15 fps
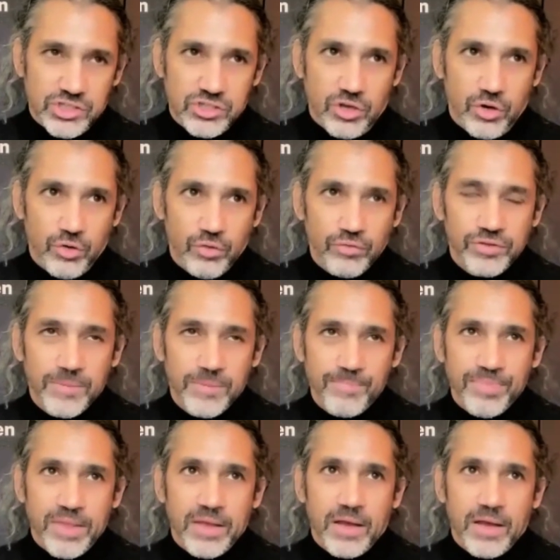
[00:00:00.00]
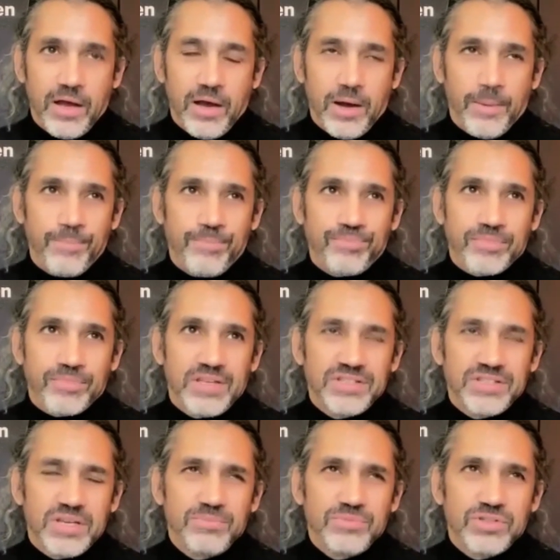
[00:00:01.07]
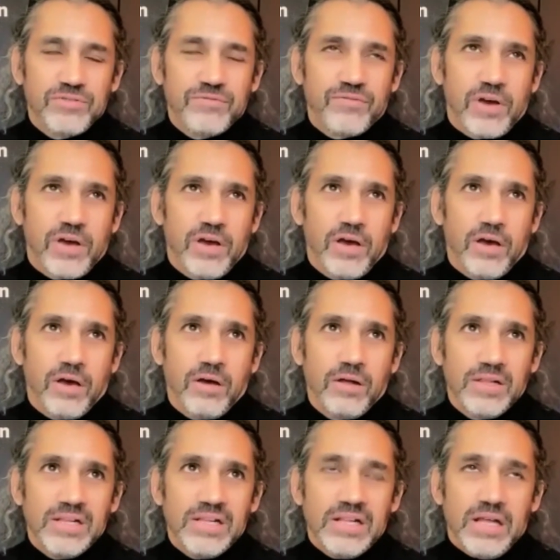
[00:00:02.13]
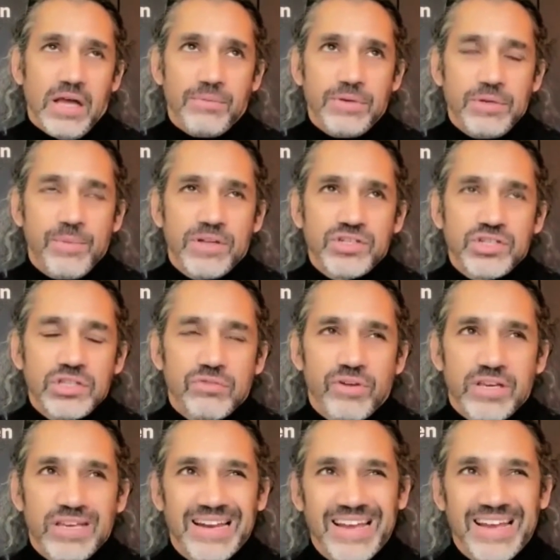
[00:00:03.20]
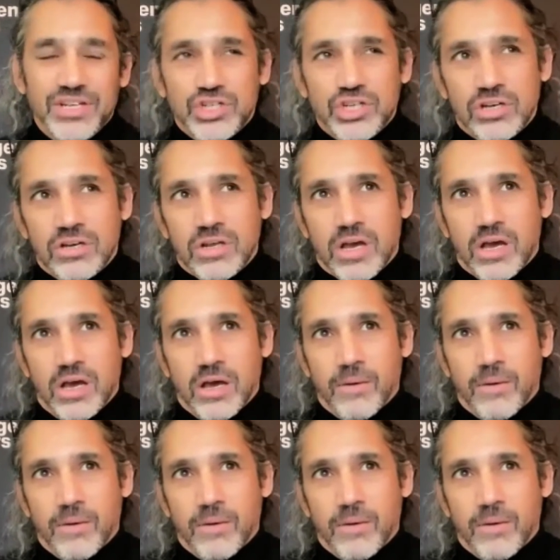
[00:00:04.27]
solved. In terms of, I mean, you mentioned the regulation.